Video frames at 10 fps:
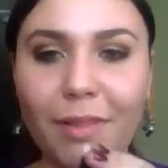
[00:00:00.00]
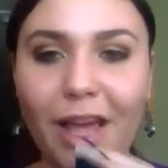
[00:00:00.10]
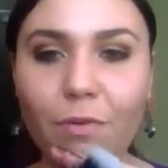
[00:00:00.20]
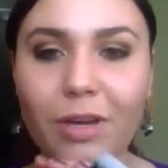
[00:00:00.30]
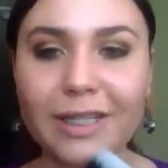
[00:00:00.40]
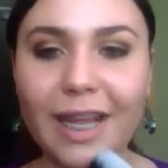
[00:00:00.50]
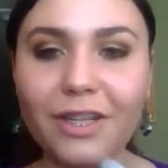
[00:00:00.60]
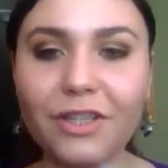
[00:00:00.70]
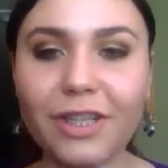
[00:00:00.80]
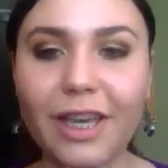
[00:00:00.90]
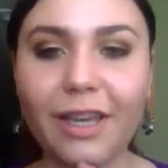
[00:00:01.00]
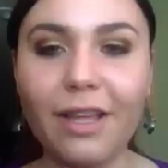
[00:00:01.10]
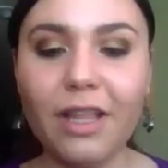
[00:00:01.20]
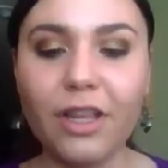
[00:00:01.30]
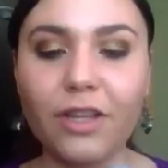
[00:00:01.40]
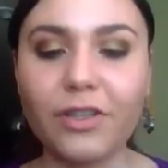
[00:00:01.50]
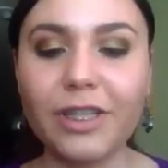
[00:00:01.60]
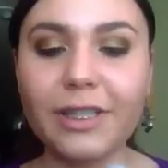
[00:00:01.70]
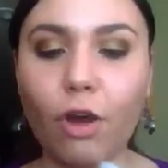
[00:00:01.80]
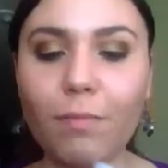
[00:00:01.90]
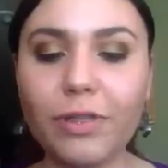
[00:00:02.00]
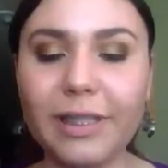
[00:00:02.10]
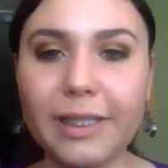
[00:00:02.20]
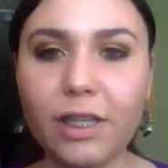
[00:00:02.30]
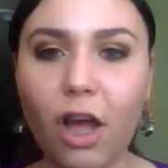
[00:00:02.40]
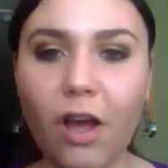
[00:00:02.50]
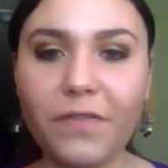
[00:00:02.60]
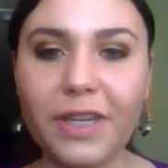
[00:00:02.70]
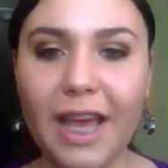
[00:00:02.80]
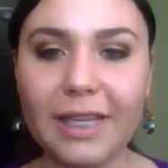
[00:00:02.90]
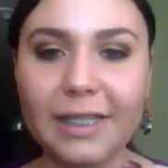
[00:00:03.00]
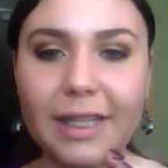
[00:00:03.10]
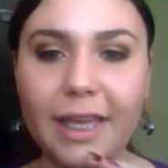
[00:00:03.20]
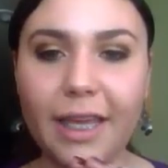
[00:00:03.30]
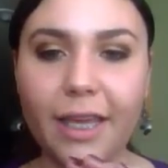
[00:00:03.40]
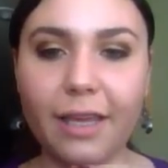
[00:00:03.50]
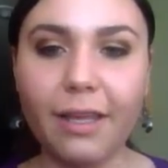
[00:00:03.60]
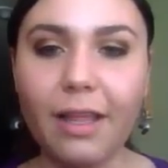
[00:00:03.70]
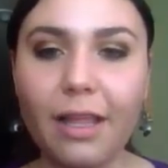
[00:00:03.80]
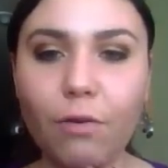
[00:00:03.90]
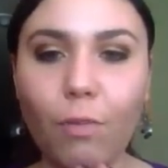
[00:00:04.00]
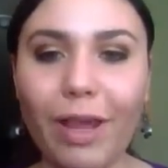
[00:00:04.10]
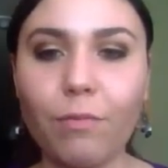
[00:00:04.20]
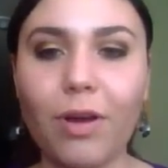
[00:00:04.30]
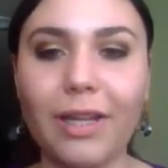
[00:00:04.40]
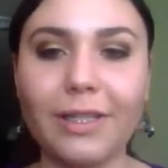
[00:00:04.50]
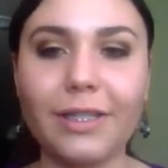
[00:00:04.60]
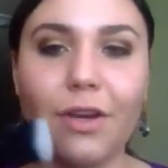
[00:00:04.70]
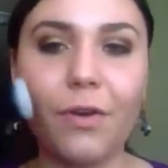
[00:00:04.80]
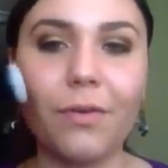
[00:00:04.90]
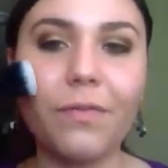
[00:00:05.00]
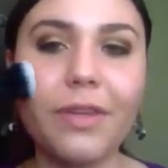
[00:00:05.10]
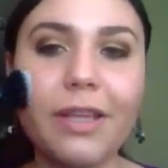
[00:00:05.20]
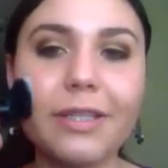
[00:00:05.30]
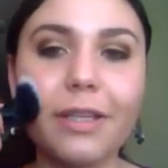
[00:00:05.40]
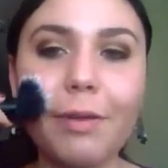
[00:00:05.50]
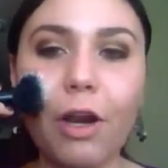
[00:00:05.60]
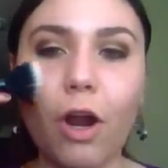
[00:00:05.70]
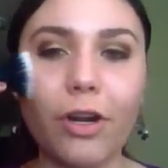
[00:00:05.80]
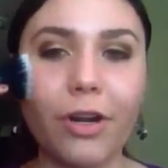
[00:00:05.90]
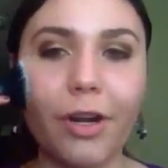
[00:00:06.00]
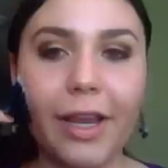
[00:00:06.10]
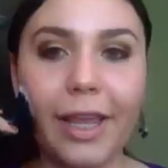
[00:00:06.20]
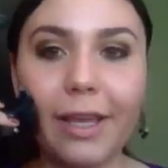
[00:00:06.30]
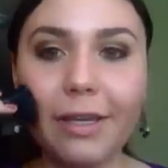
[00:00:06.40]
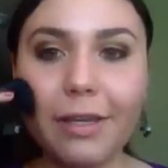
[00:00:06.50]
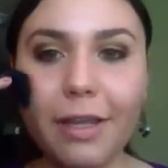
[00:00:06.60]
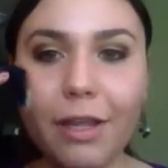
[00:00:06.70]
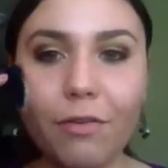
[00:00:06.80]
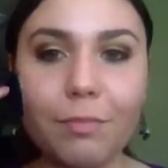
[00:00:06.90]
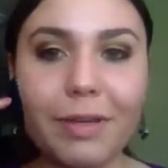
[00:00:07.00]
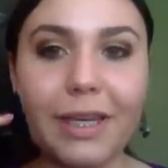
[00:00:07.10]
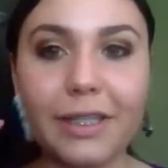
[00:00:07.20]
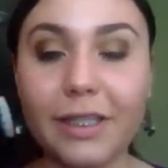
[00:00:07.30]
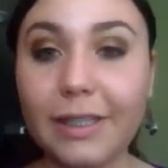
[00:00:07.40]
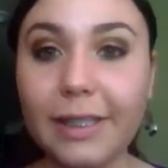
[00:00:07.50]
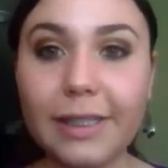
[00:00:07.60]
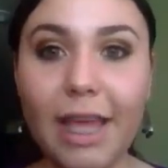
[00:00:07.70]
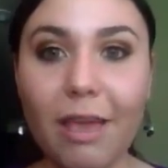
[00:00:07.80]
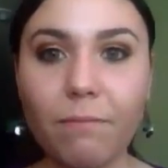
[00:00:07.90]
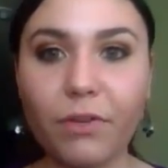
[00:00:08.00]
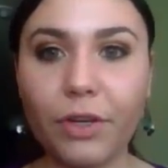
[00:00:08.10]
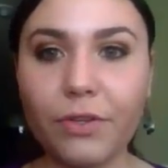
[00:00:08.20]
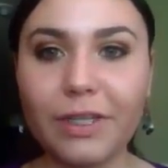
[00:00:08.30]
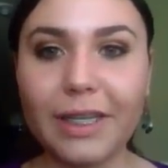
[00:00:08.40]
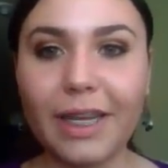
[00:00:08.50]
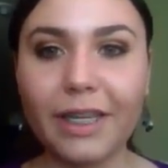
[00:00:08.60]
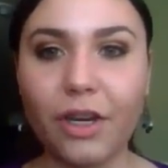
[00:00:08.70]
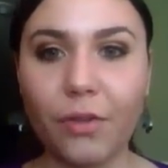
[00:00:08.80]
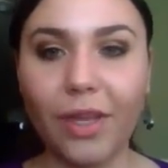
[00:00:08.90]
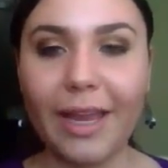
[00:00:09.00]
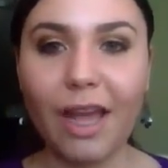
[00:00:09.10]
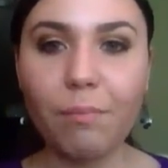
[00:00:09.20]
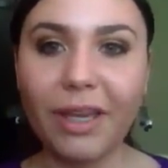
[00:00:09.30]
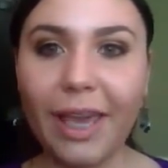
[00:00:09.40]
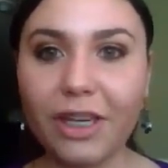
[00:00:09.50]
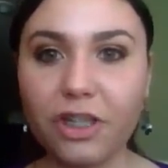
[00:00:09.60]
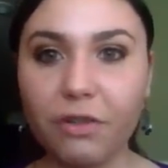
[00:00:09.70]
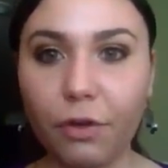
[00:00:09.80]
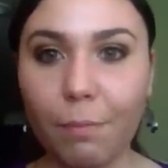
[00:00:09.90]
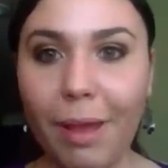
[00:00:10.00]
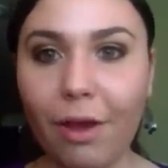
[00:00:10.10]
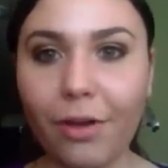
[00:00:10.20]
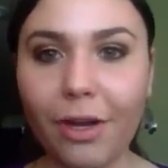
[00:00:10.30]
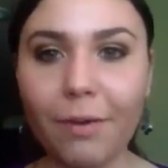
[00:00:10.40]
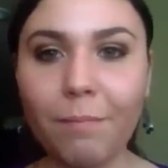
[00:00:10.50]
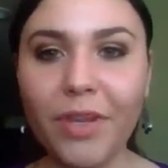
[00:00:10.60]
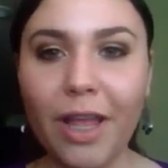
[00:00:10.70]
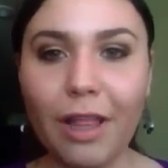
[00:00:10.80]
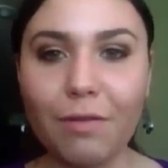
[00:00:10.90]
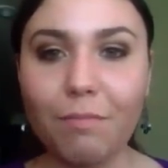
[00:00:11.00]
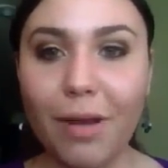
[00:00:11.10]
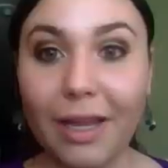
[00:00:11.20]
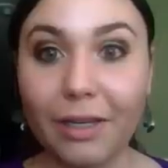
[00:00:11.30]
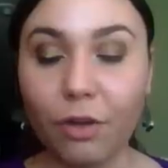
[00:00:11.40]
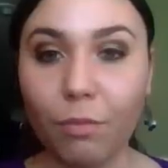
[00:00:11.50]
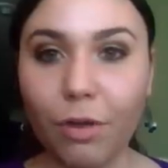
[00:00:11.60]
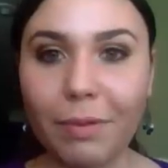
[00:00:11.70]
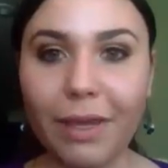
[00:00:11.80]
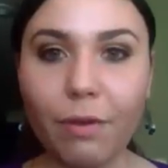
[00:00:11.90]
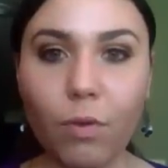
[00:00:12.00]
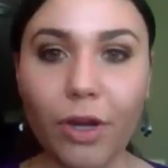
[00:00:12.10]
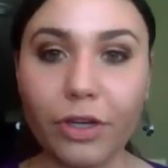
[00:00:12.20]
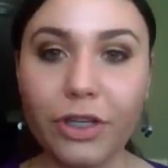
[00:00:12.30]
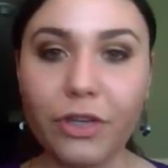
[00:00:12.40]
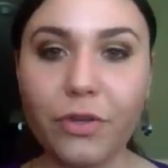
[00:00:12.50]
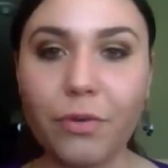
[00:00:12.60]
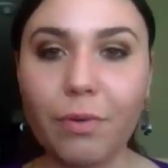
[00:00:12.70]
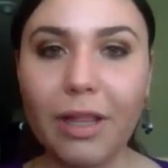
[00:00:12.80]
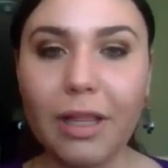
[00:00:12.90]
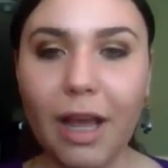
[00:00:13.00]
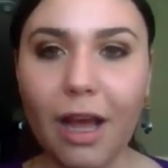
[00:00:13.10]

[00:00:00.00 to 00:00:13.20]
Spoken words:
black one is actually, they're just almost as soft as the white ones, so it's a little bit harder. Again, would be just the same for using a light application for a powder, but there will be 1 or 2